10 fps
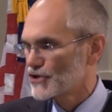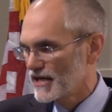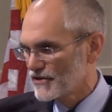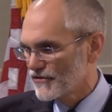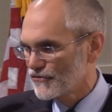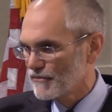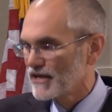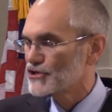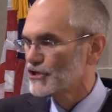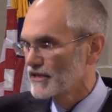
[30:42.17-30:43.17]

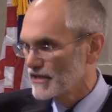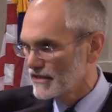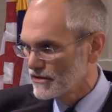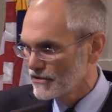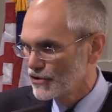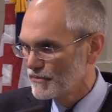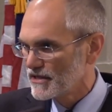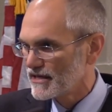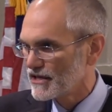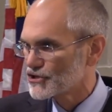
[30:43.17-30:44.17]
transformation,
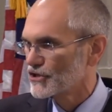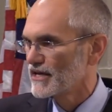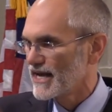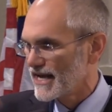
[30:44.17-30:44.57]
illumination,